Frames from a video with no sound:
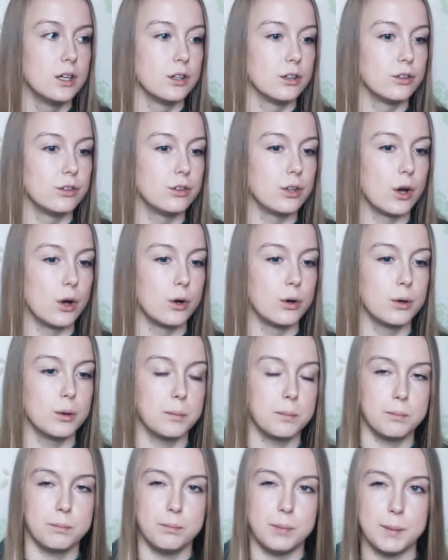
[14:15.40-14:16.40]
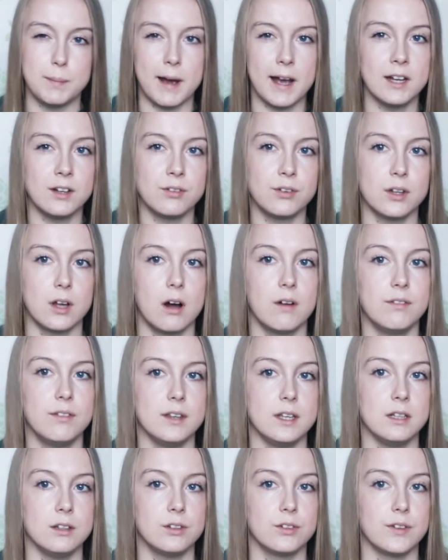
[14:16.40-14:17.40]
so be mindful of
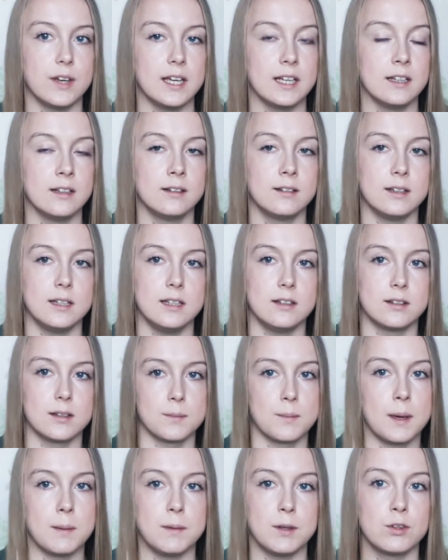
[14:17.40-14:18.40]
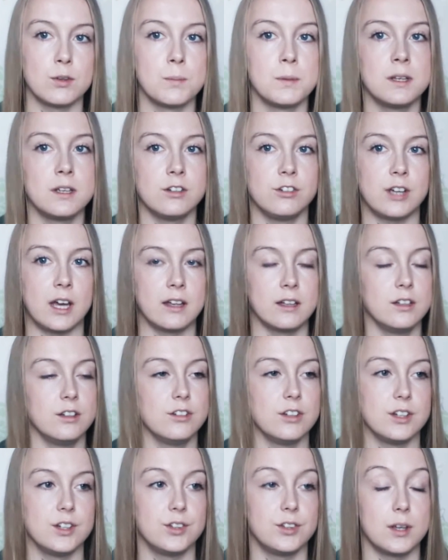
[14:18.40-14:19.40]
these things these are maybe some of the
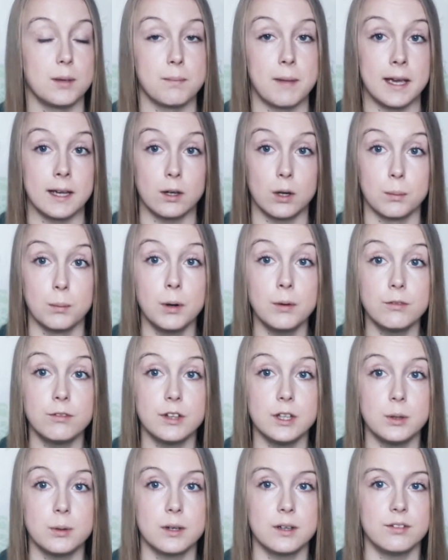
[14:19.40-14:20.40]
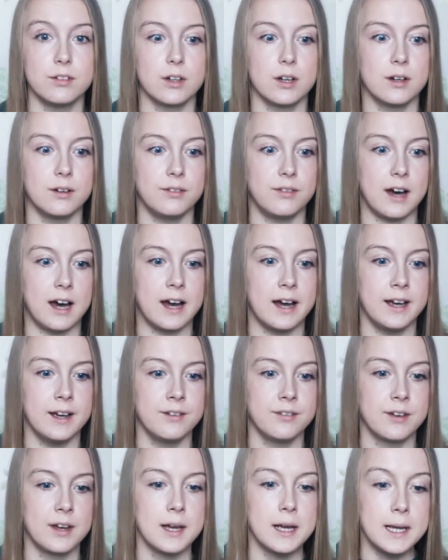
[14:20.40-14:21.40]
challenges that might come up for you if you're a
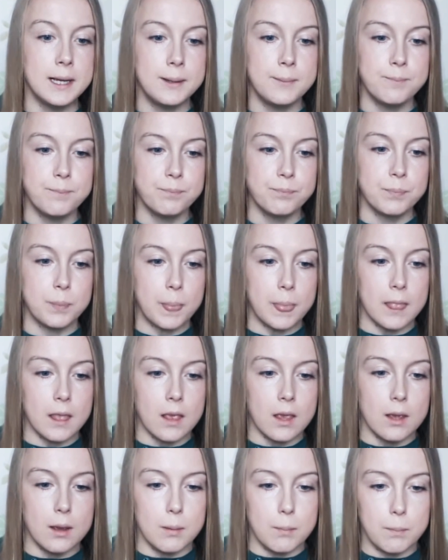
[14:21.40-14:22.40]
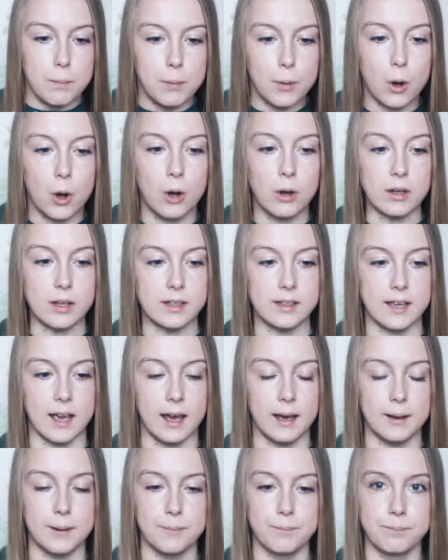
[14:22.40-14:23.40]
five but
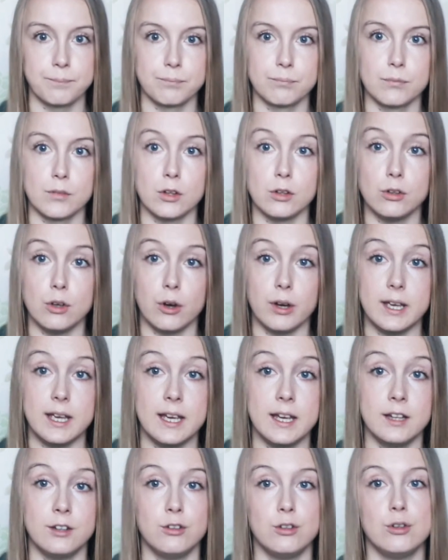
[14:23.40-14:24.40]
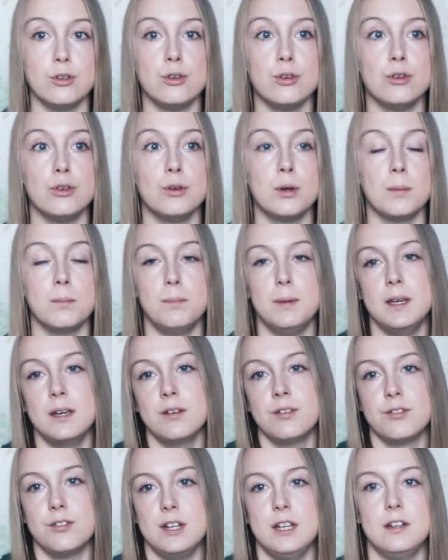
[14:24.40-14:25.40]
yeah you're here to be a
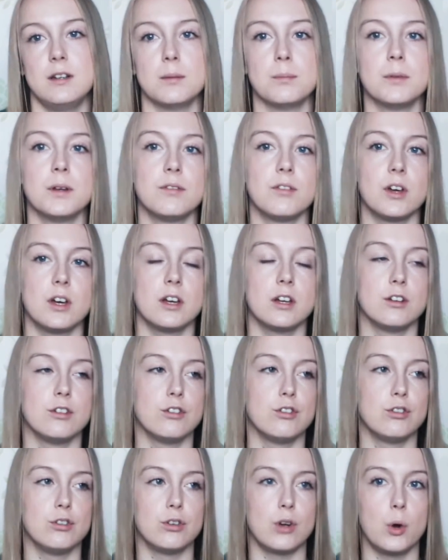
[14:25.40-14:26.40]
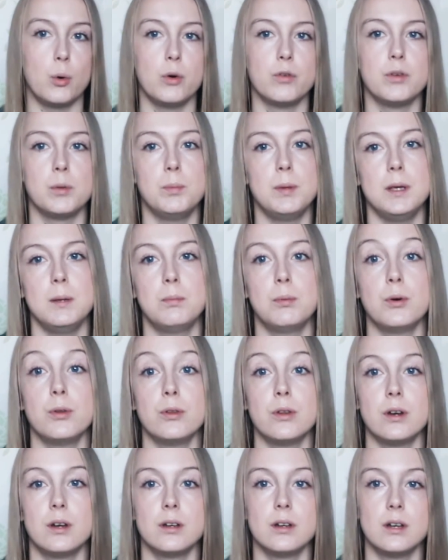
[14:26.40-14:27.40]
freedom lover and show other people
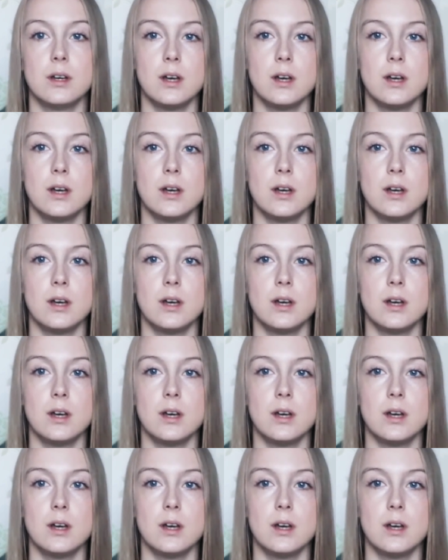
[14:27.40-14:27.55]
that